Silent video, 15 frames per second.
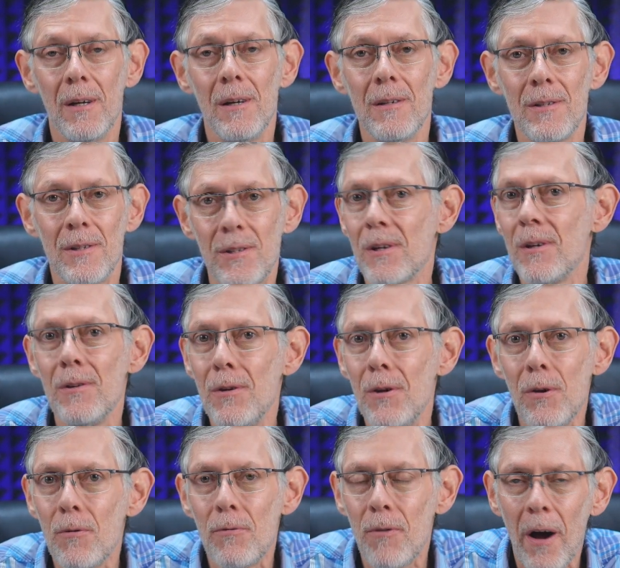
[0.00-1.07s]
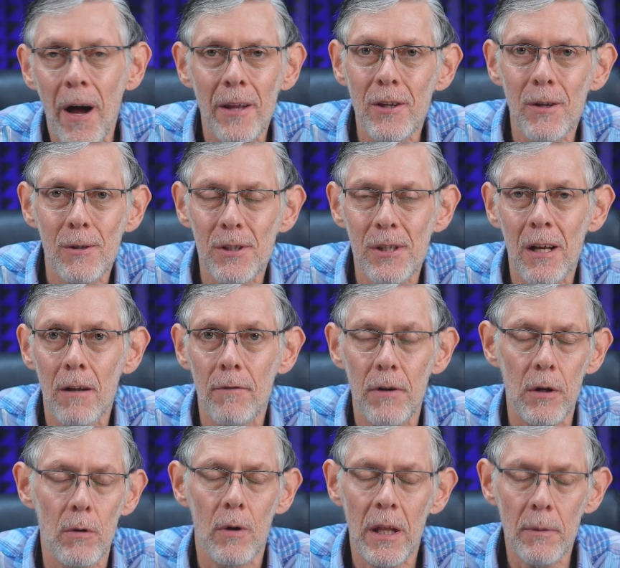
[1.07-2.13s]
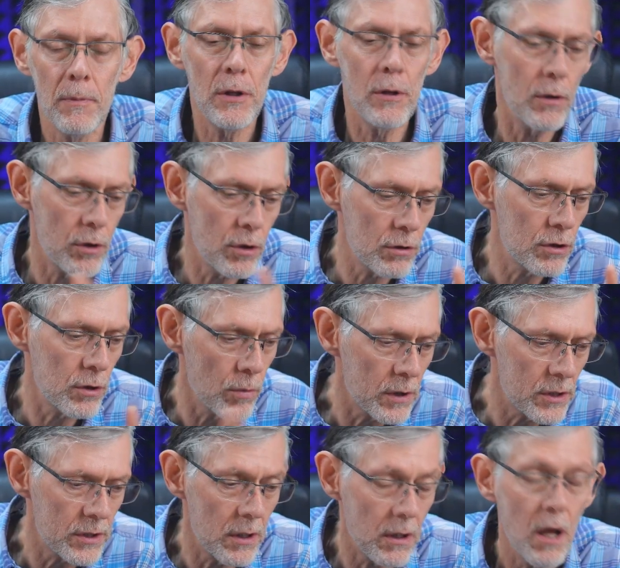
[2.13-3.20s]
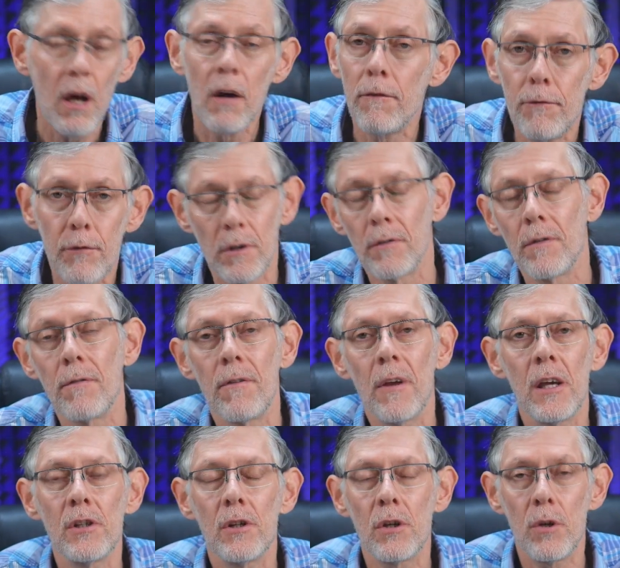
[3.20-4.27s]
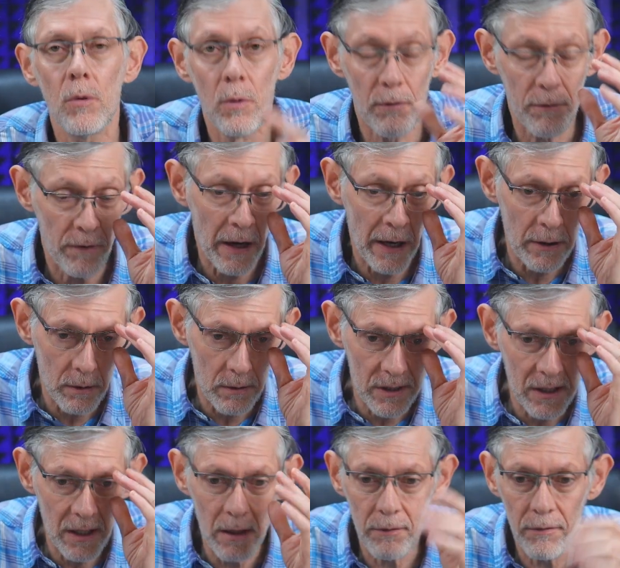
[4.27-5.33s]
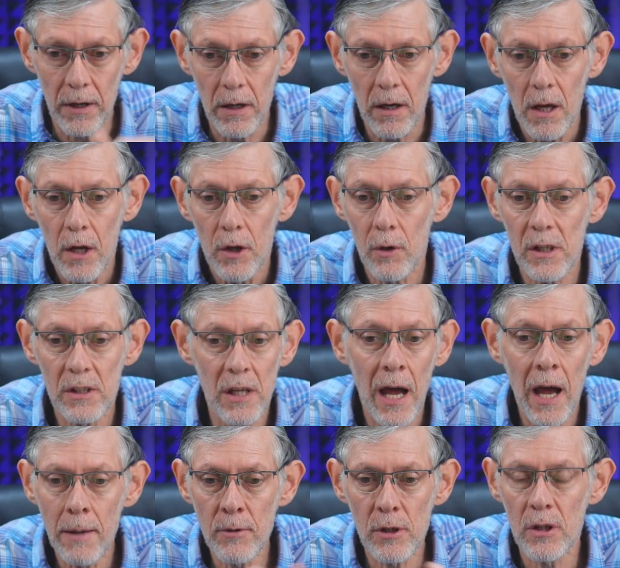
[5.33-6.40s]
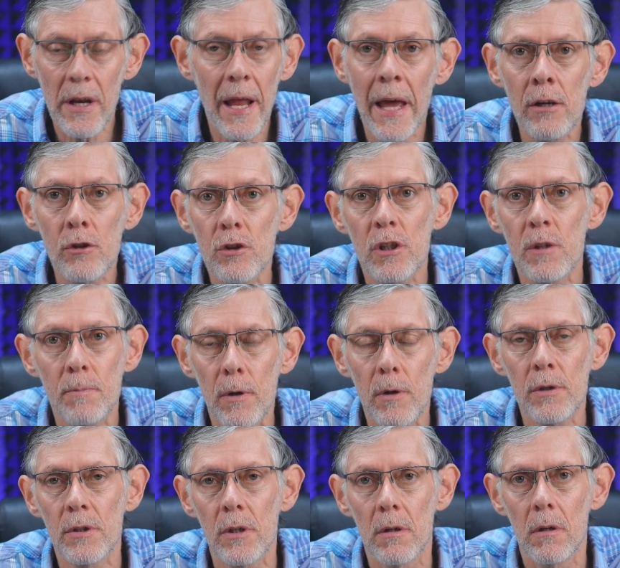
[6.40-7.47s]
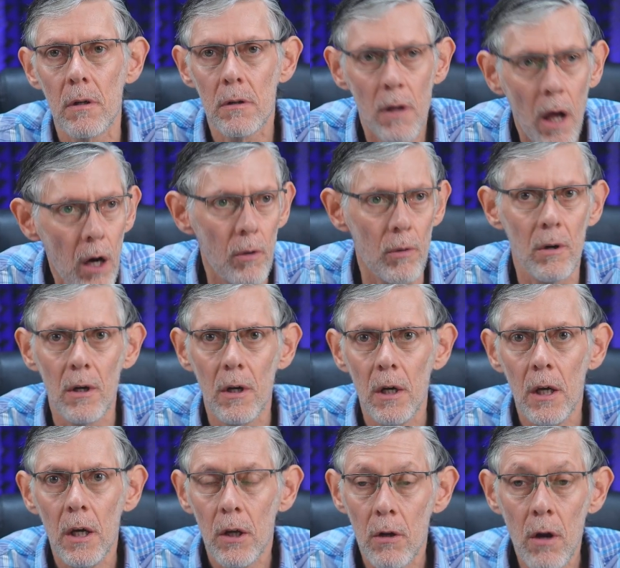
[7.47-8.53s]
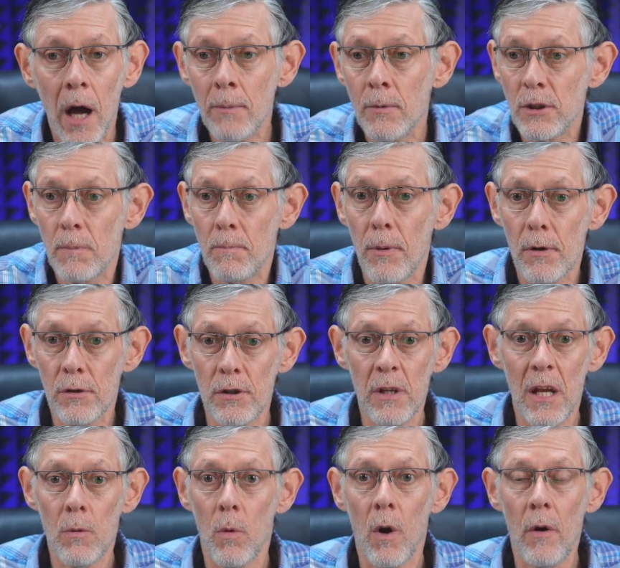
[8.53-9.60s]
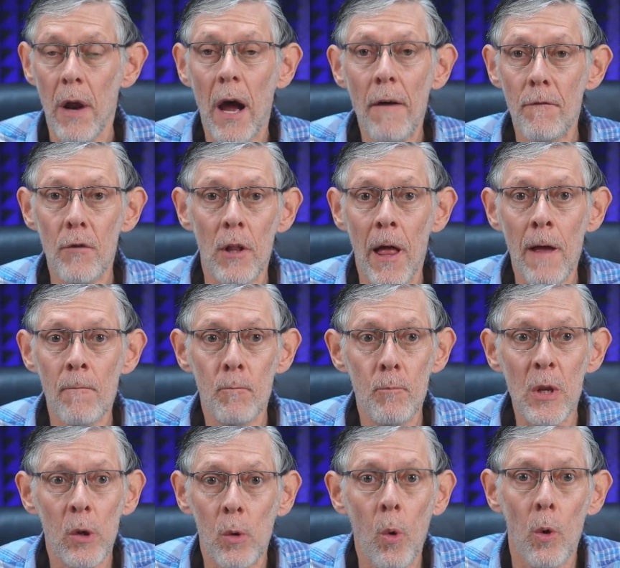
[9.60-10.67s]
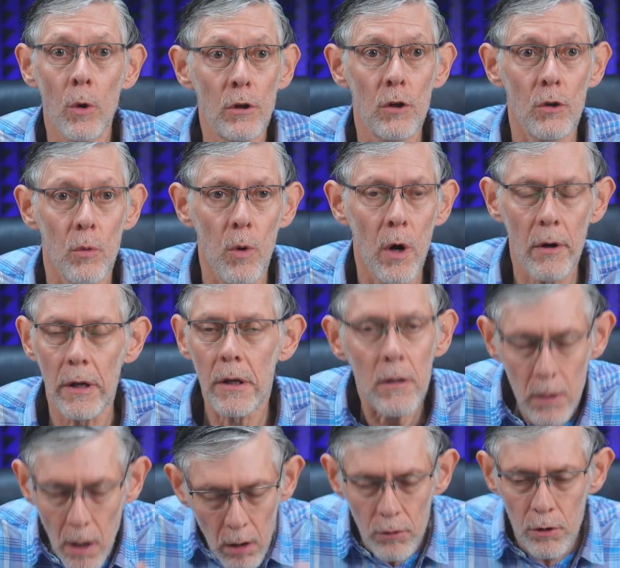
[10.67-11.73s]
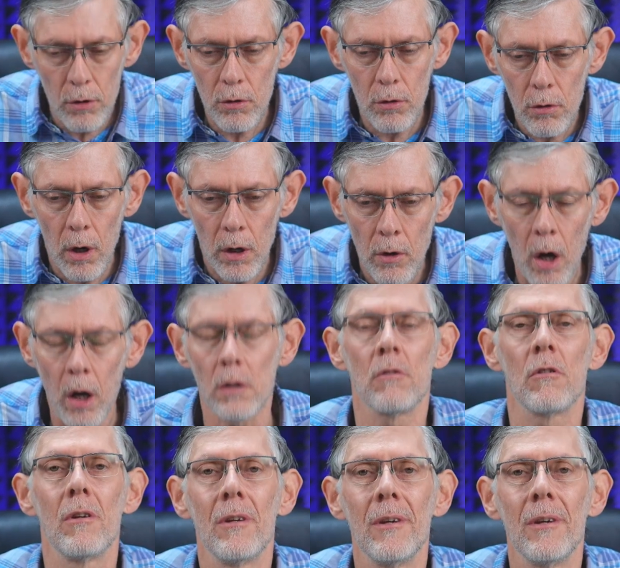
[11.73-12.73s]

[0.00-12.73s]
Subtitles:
sin you find yourself in, or let me not use the word sin, fruit of the flesh that you would find yourself in. You could say, I'm just an anxious person. No, you know, I'm just a person that worry. I feel I've been called to worry. No, you are not.